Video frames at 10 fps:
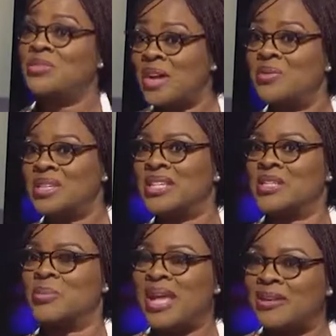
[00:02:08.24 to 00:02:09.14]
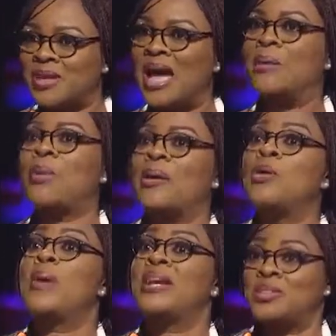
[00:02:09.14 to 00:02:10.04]
for different reasons, but
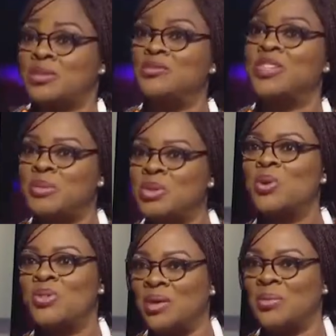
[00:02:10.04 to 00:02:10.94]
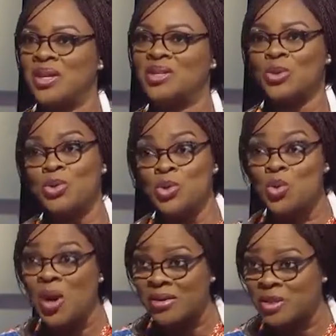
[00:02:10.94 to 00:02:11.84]
you managed to convince me to go that way. So
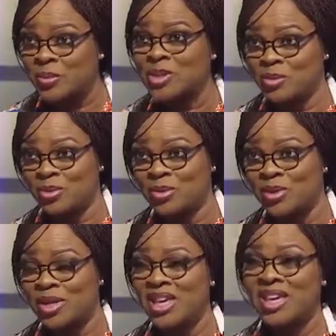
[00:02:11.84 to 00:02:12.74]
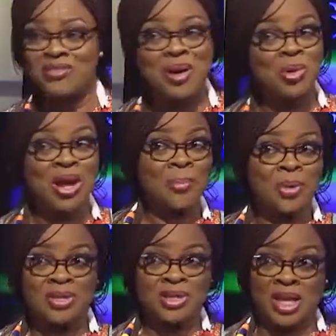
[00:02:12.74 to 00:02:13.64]
you are responsible. If I'm
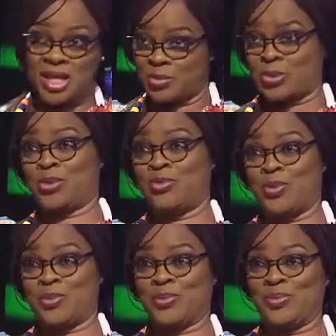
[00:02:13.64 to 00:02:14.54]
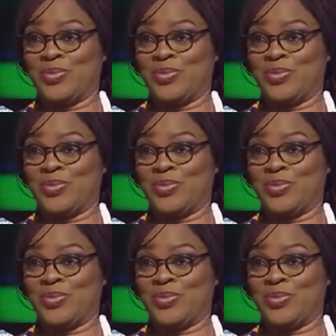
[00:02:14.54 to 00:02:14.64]
unhappy today, it's because of you.